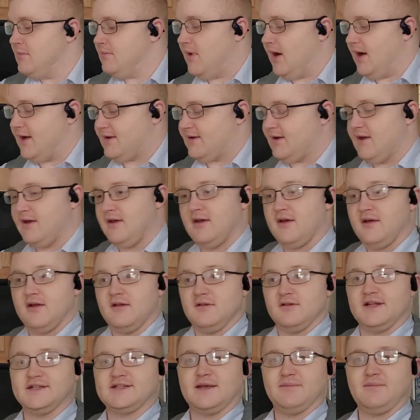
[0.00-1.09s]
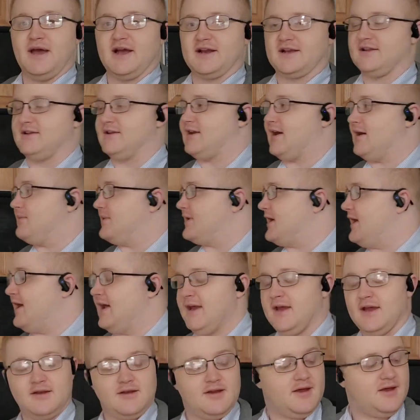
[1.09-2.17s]
But let's get back to the topic at
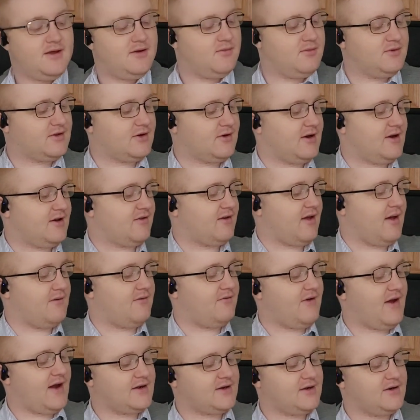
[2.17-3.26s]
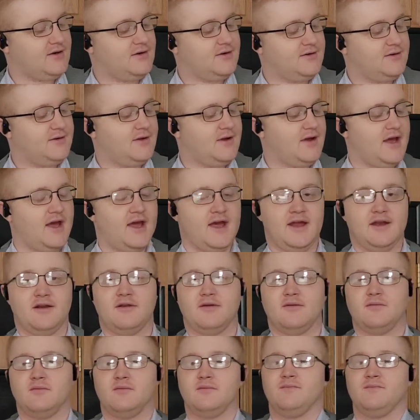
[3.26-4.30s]
hand with the greatest common factor, and